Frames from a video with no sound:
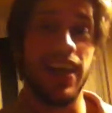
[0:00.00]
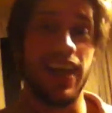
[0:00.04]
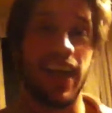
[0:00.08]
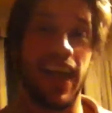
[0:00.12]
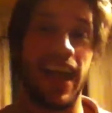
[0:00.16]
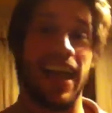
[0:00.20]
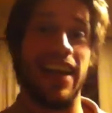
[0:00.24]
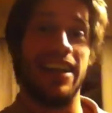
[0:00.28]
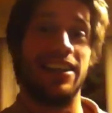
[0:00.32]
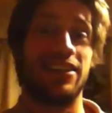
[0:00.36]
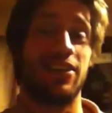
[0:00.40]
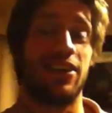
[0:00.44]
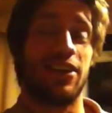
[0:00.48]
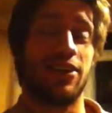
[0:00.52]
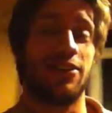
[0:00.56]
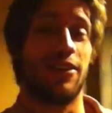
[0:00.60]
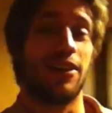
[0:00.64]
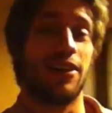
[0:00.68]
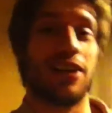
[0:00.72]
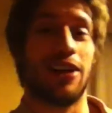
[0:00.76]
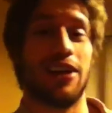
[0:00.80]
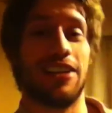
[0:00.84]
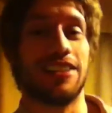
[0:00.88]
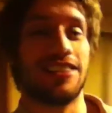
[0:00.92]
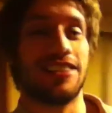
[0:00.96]
and I
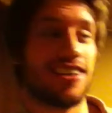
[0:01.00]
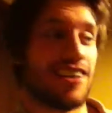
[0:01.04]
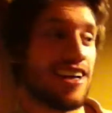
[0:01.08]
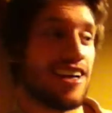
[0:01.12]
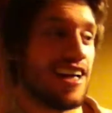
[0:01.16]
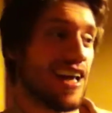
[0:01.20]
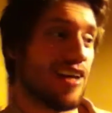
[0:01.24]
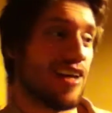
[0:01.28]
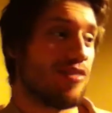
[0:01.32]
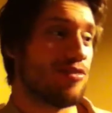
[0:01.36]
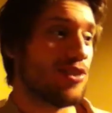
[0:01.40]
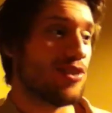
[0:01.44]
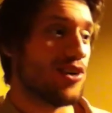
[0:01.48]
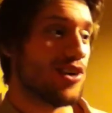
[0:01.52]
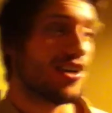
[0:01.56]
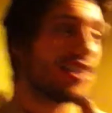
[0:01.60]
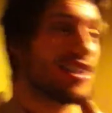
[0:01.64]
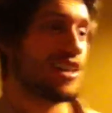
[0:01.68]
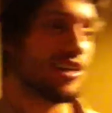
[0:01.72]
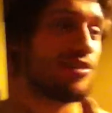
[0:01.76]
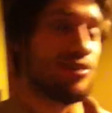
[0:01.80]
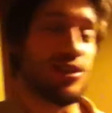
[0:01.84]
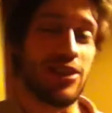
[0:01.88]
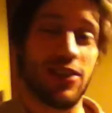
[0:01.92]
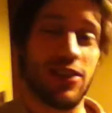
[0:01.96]
realise that I have not
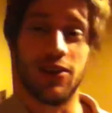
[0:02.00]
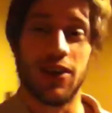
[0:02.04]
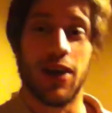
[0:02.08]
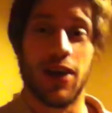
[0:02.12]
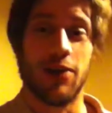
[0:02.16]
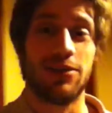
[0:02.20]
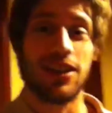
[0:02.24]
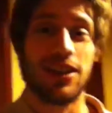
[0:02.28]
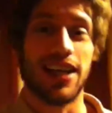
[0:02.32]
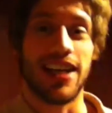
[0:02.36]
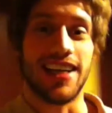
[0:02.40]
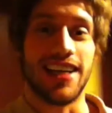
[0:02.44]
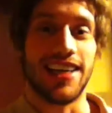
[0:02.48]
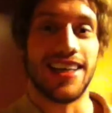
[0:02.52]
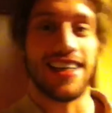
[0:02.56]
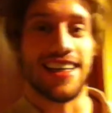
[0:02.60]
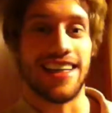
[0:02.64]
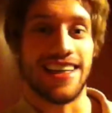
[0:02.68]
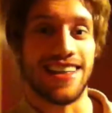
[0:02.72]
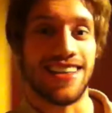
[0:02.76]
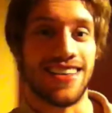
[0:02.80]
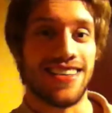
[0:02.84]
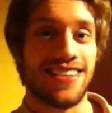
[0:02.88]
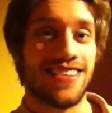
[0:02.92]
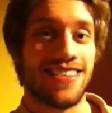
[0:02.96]
given you an update
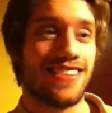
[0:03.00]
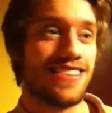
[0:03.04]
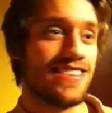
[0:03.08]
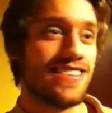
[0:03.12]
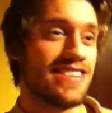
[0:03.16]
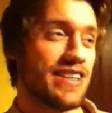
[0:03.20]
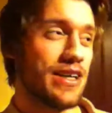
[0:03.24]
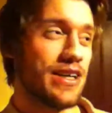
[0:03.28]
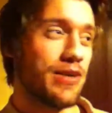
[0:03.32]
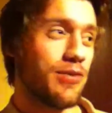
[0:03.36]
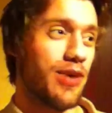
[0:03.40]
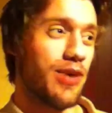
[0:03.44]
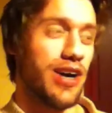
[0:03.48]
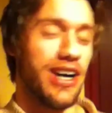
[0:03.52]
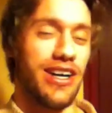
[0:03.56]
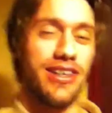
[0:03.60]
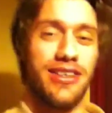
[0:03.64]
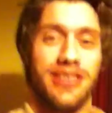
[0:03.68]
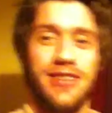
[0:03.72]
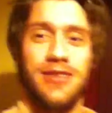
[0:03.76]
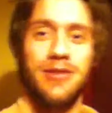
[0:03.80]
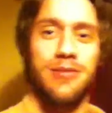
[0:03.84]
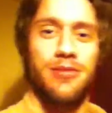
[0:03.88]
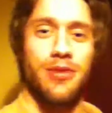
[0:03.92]
in a while,